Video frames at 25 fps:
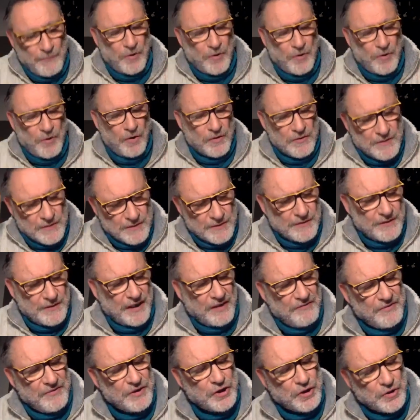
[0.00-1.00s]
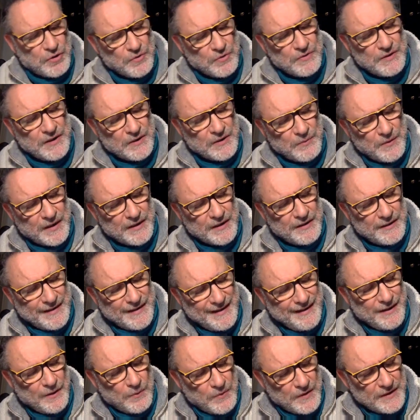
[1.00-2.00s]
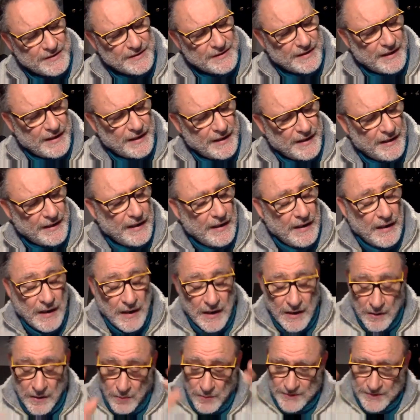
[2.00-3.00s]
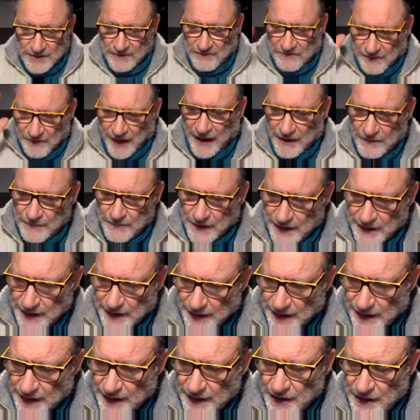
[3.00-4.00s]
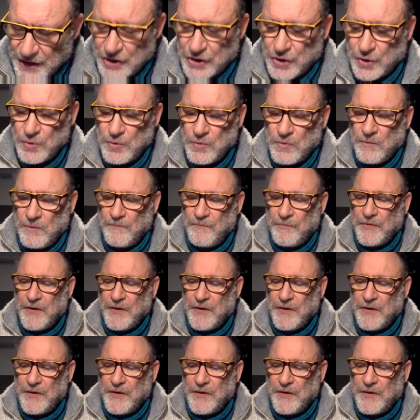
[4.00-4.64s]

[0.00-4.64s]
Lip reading: not even sure that we are dealing with a viral issue,